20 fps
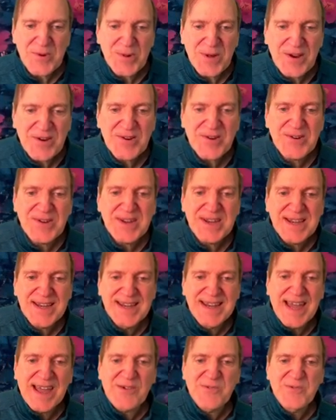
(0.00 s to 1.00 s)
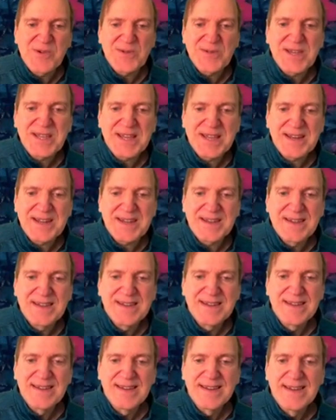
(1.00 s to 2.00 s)
are not really gonna
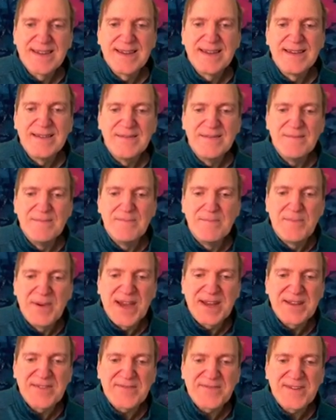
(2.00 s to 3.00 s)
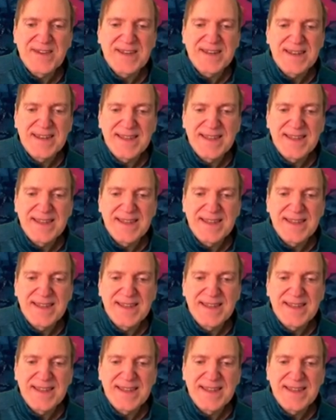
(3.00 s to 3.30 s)
benefit